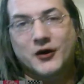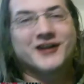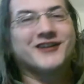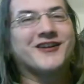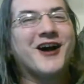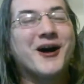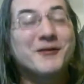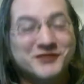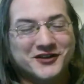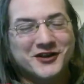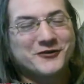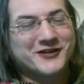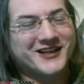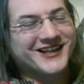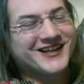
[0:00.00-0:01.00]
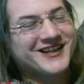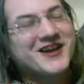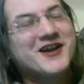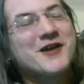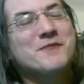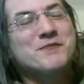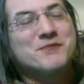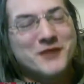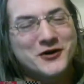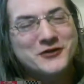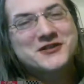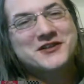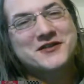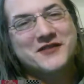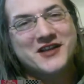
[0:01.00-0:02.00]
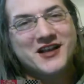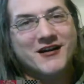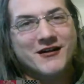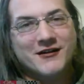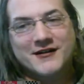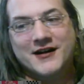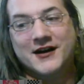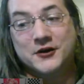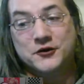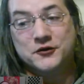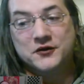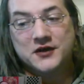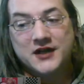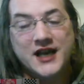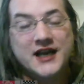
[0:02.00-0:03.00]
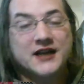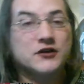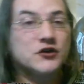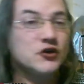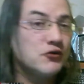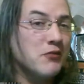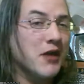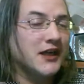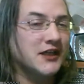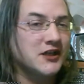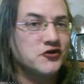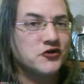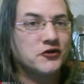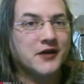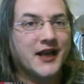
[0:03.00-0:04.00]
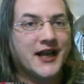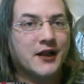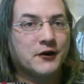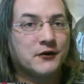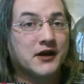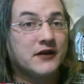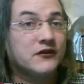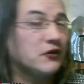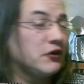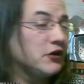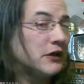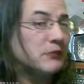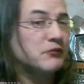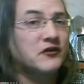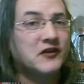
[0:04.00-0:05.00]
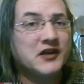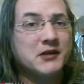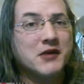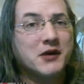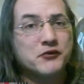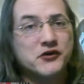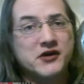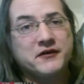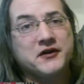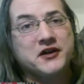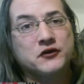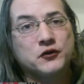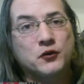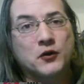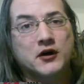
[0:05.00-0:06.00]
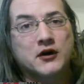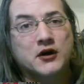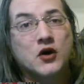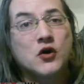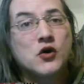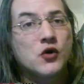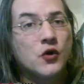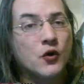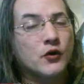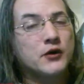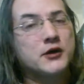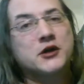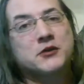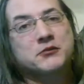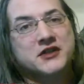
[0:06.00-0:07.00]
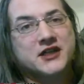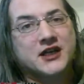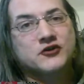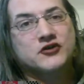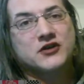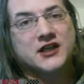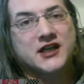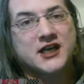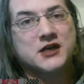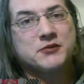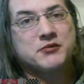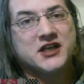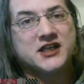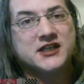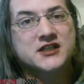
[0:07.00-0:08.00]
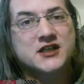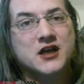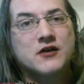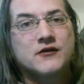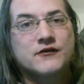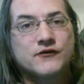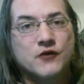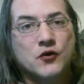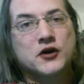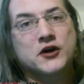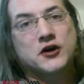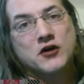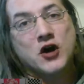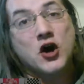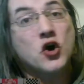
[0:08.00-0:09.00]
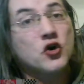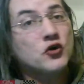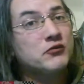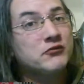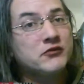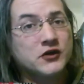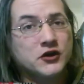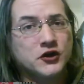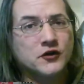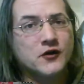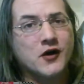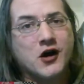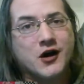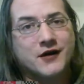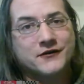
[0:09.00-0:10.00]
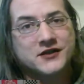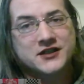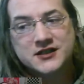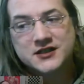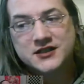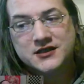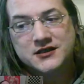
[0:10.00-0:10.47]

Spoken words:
uploading most of the art I create to my digital gallery, so you can see my previous work, or you can potentially get a piece for your home, your office,